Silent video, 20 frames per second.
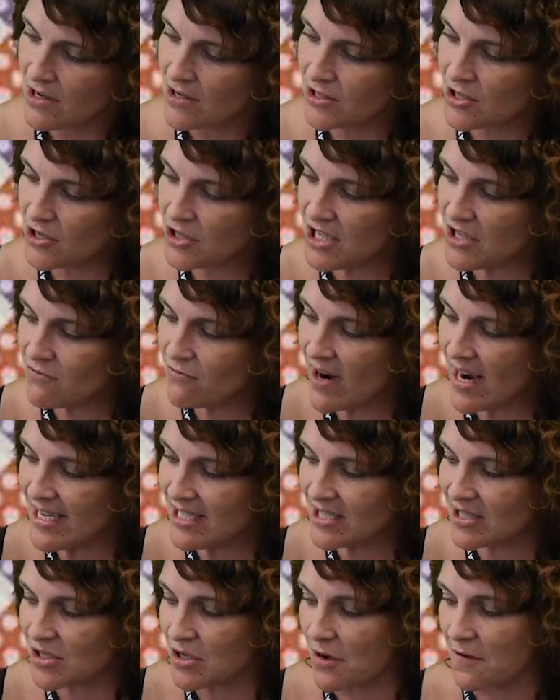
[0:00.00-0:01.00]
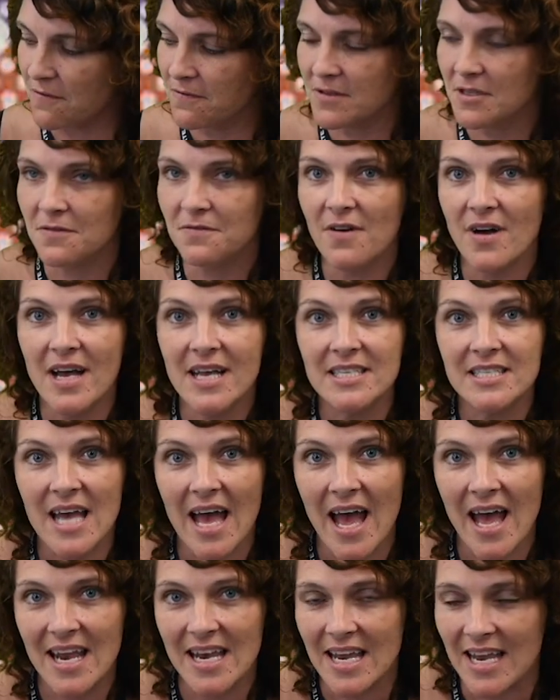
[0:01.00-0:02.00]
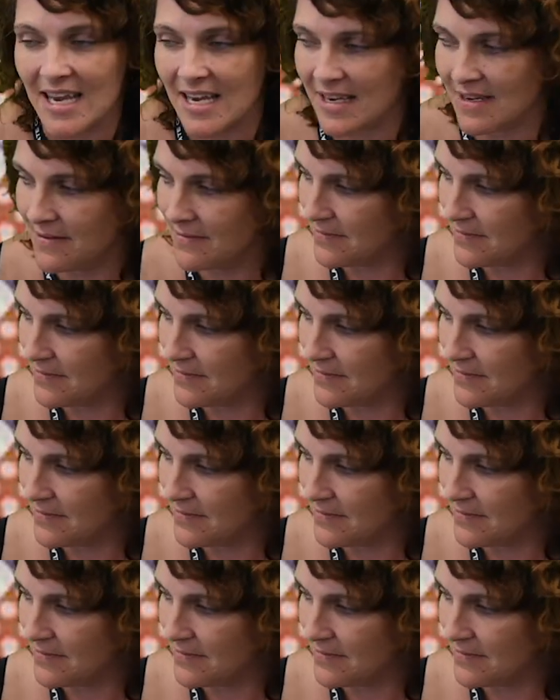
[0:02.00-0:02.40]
So she raced off to find Annie.